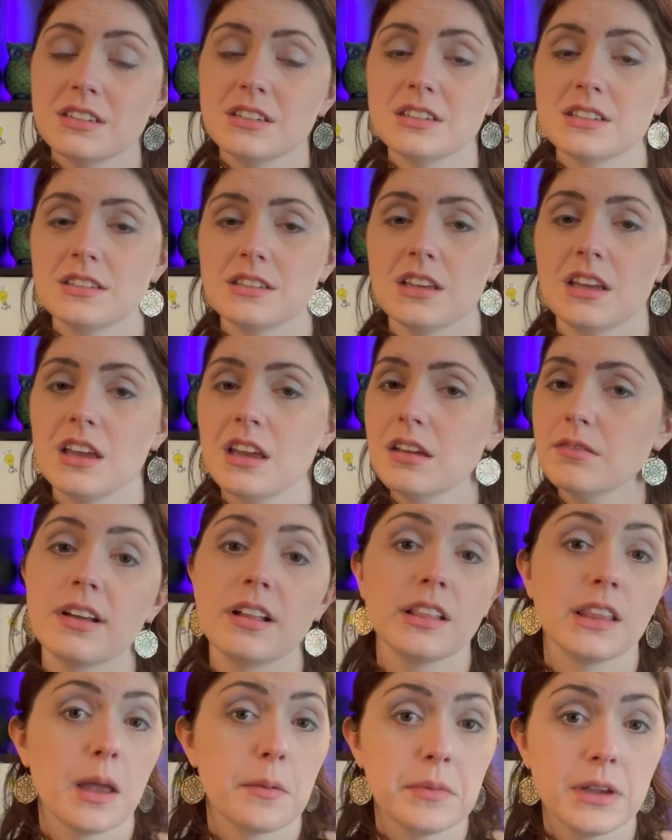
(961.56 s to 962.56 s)
to see,
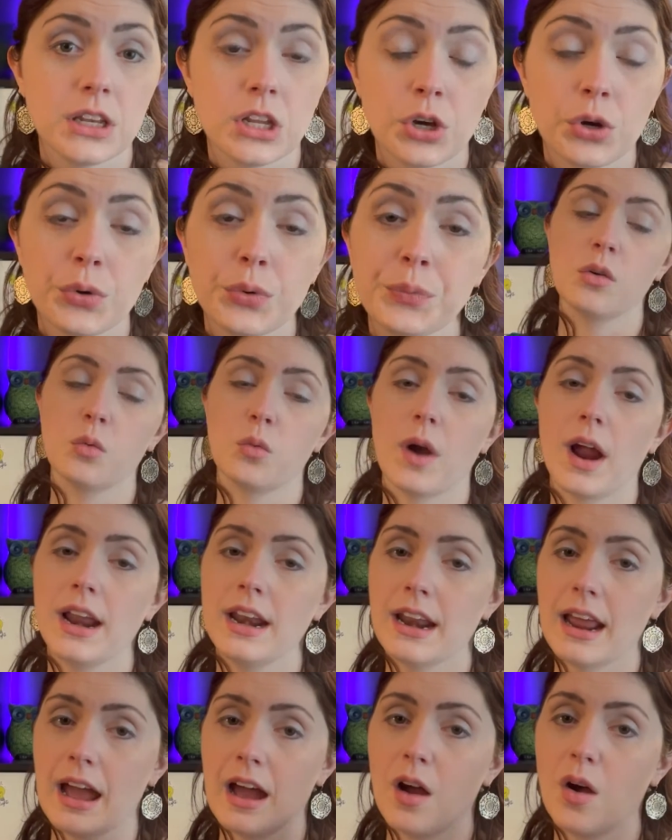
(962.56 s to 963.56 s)
let me know.
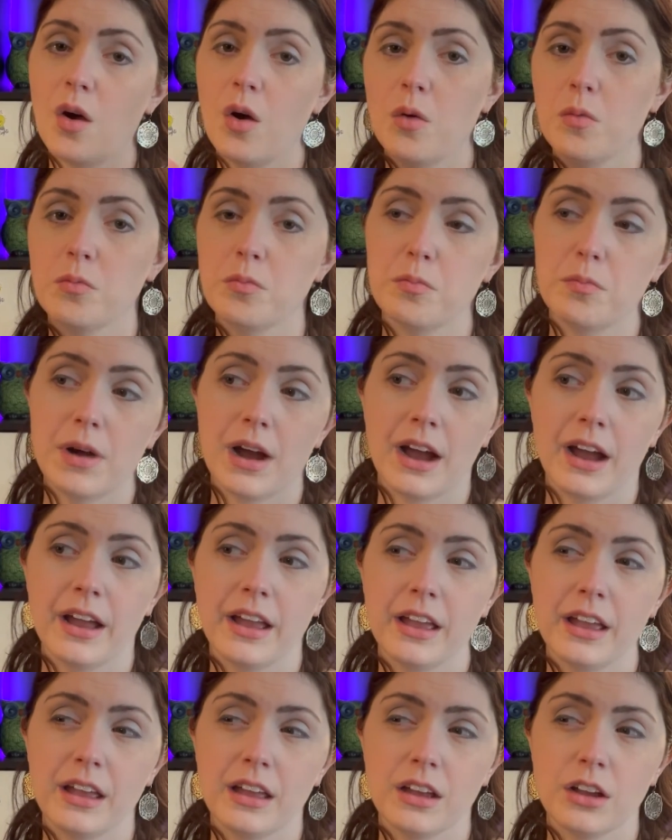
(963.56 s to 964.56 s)
Right now,
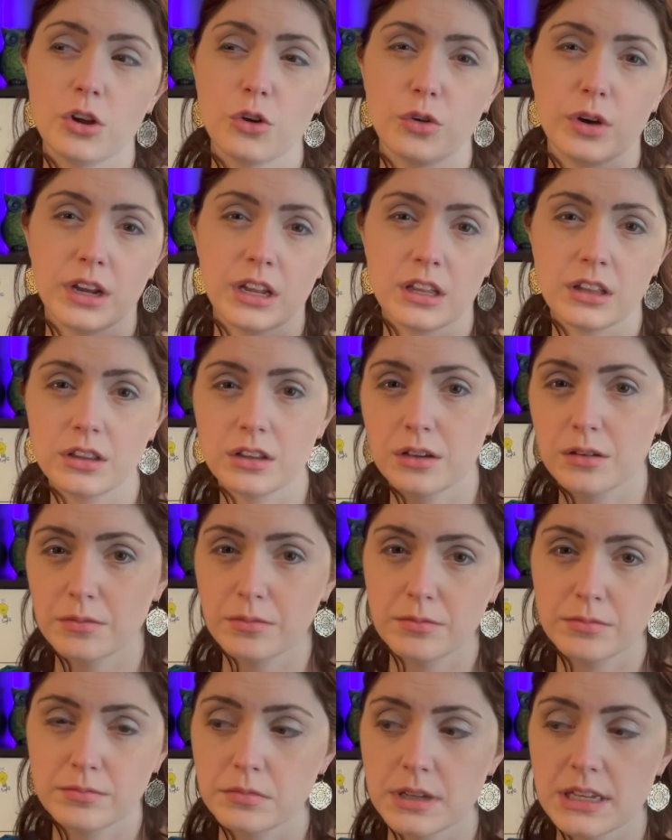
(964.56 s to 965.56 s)
my
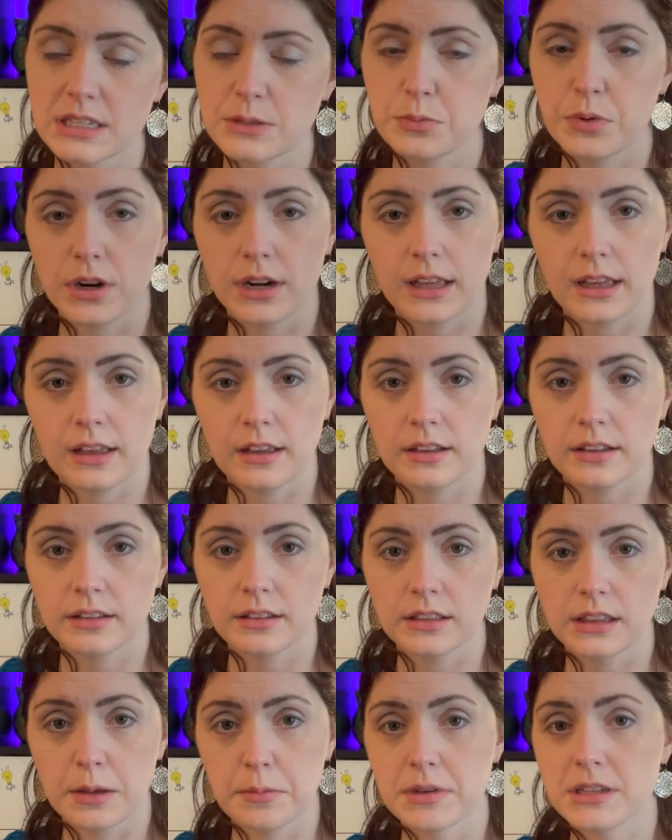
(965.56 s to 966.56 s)
curriculum is pretty
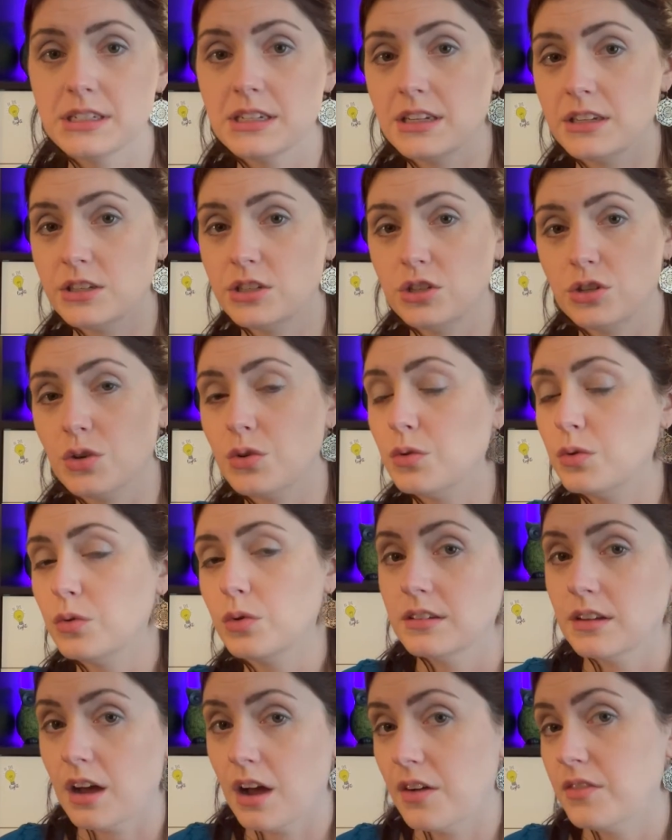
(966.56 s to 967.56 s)
limited
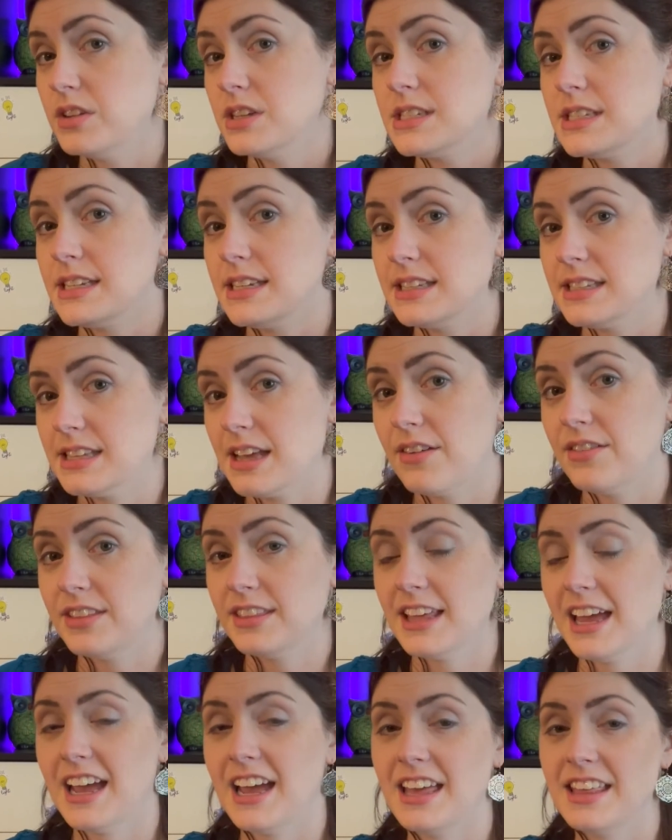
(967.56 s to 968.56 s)
to obviously
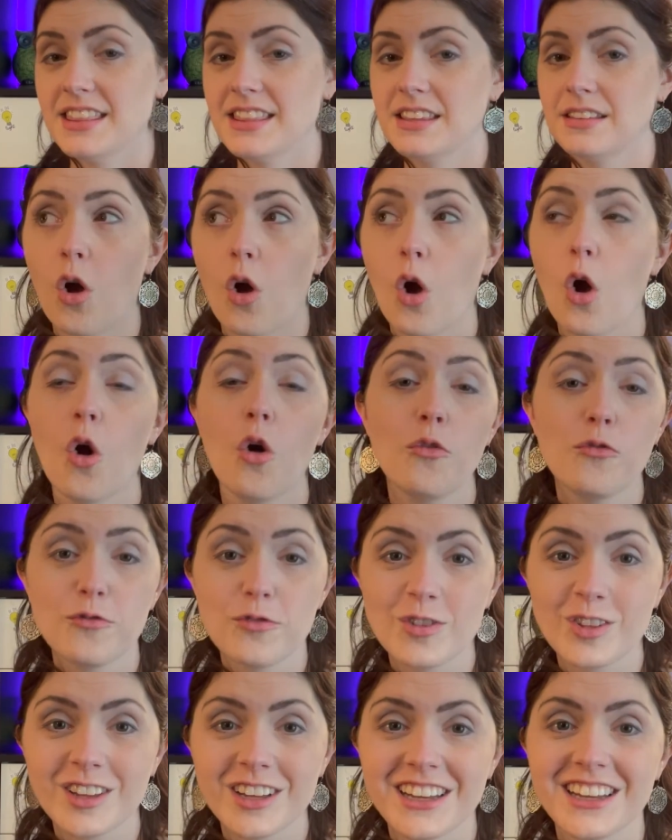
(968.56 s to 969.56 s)
7th, 8th,
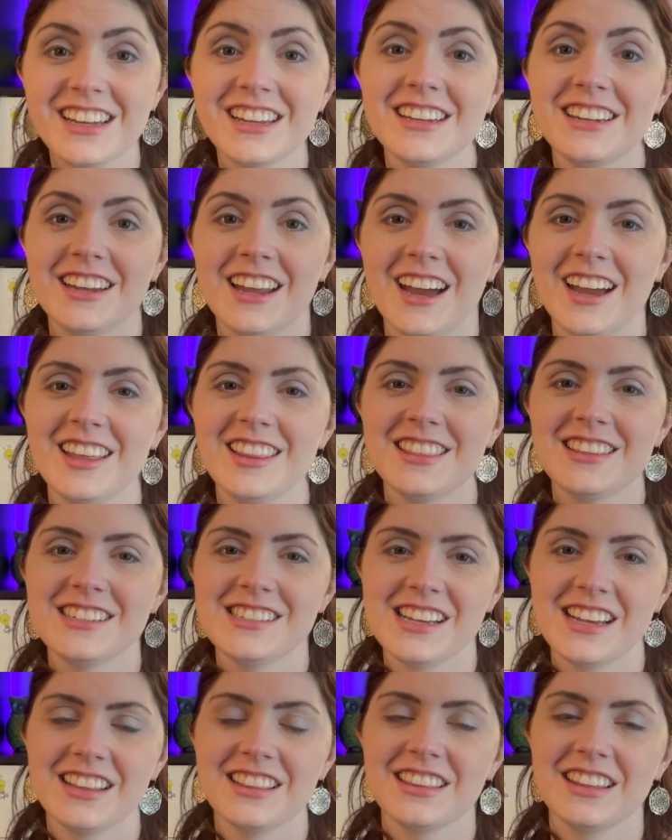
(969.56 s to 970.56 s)
hopefully 9th,
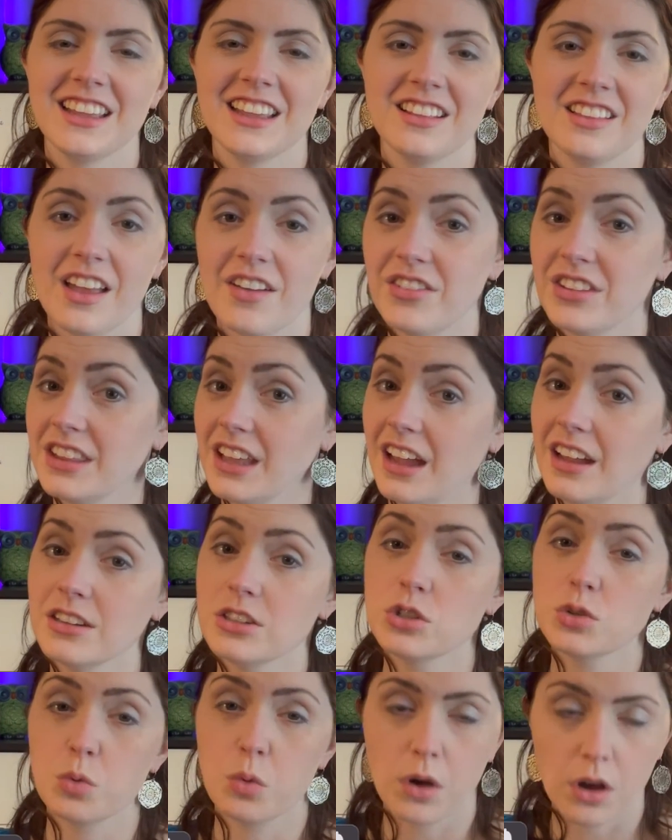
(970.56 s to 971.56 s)
10th, 11th,
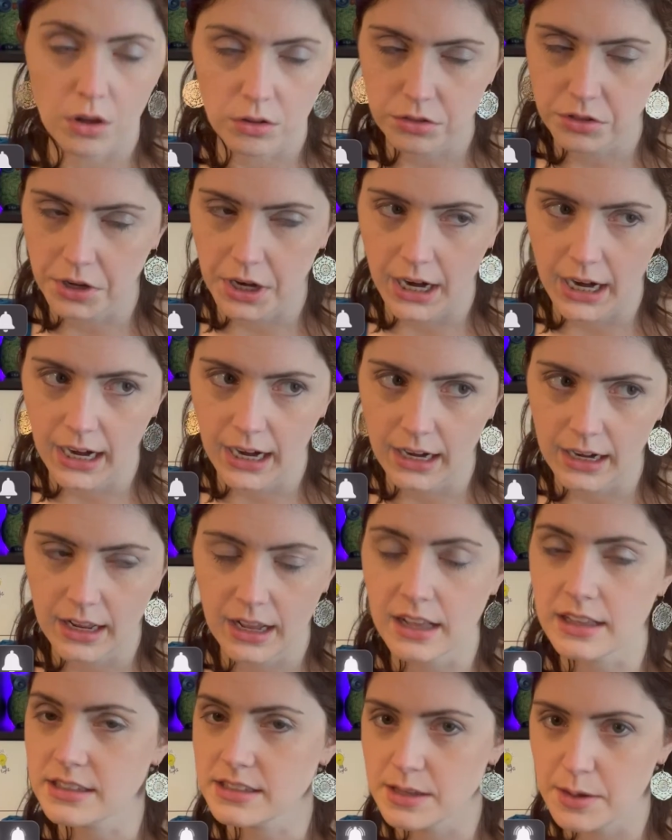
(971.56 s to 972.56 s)
and 12th grade
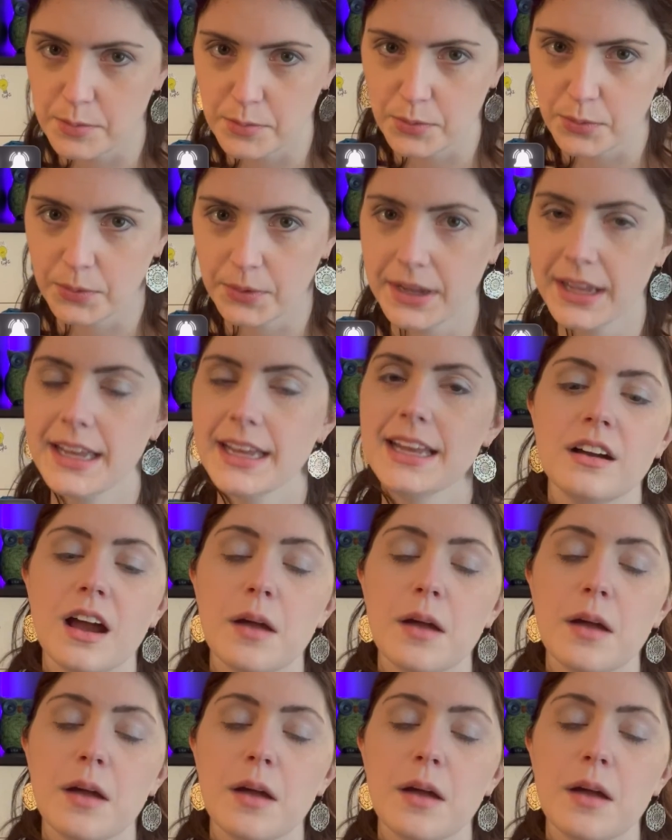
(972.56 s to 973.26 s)
at some point.